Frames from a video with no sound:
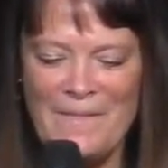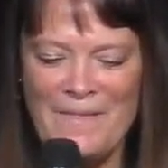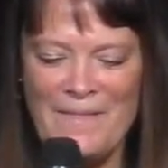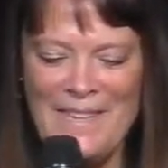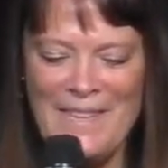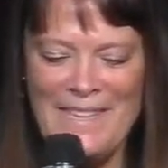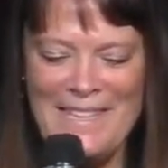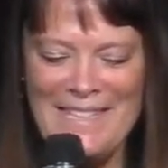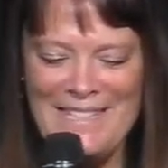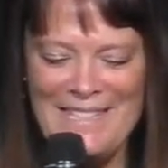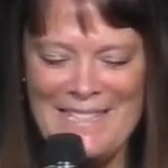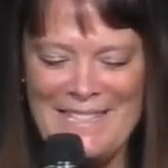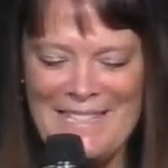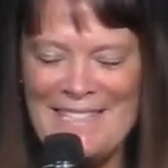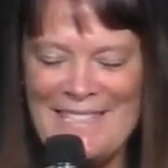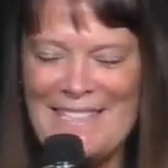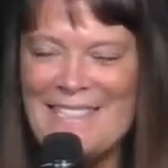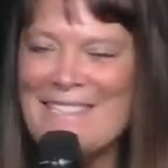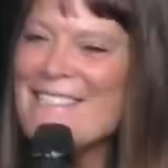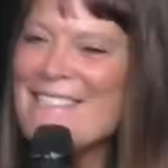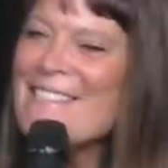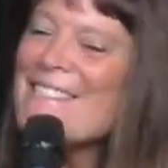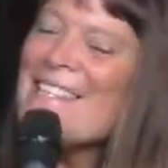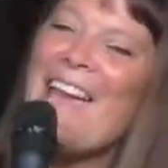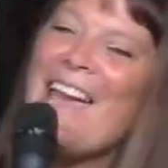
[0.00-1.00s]
This
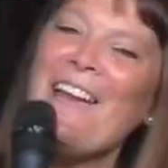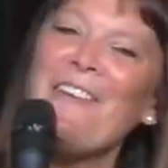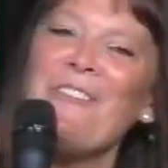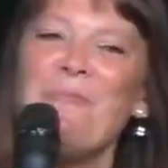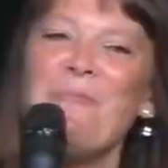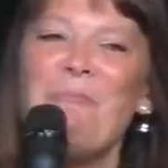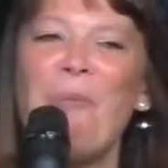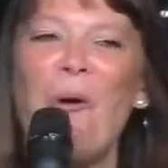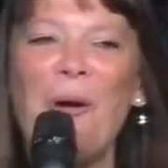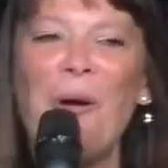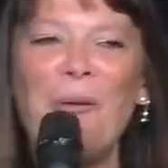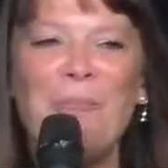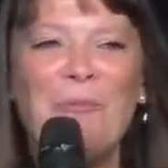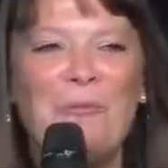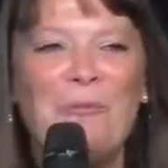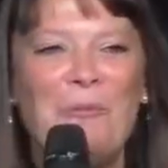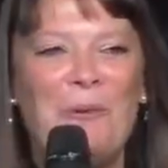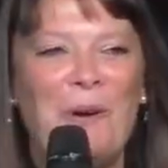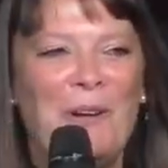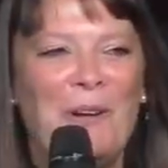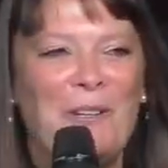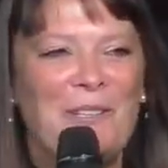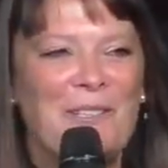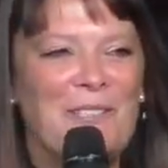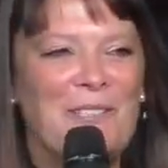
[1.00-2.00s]
is how the Bible
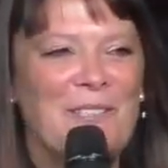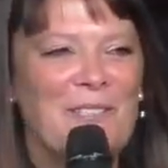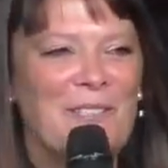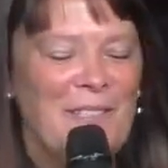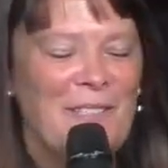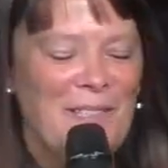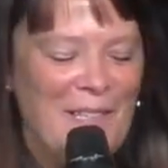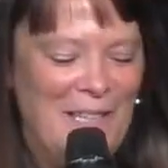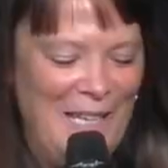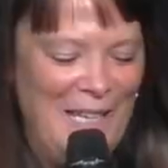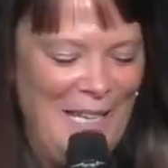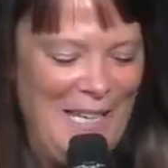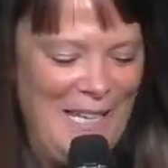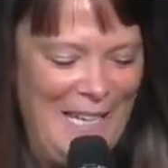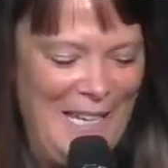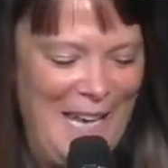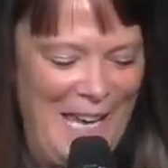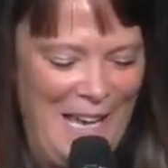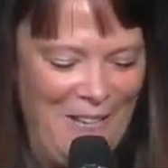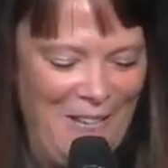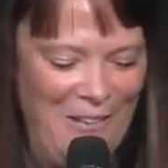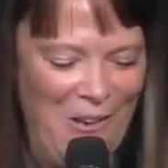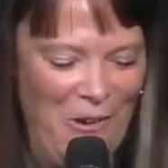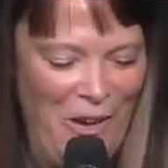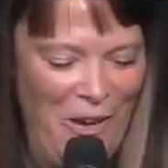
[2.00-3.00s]
works in
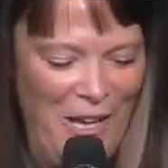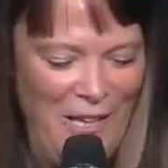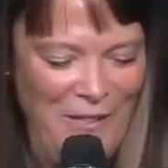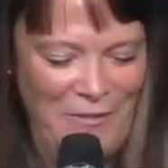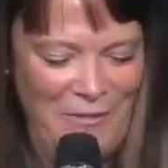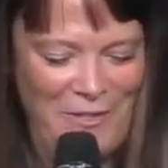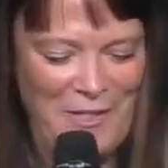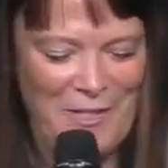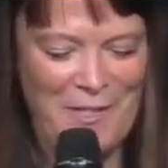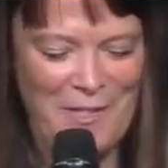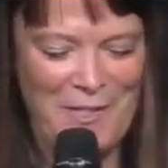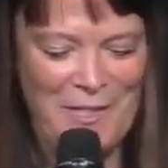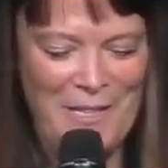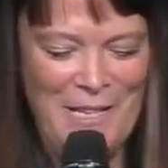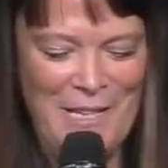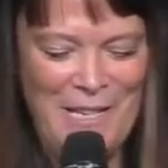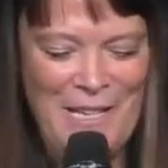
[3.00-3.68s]
our lives.